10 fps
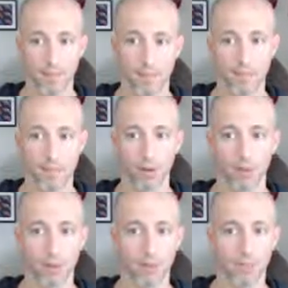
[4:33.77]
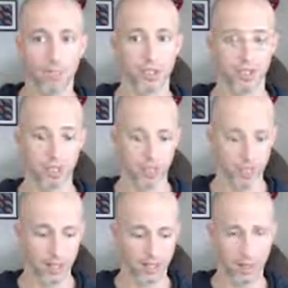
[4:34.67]
by rewriting my journey here, it
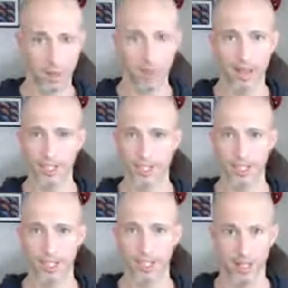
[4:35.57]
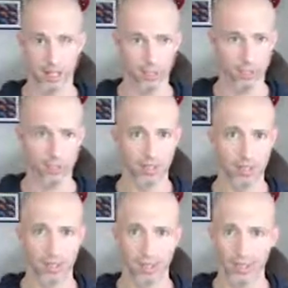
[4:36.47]
talks about my education in evolutionary
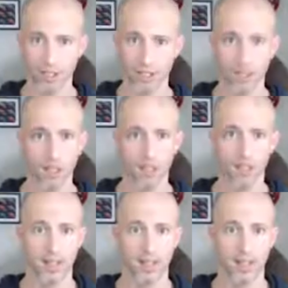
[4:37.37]
psychology,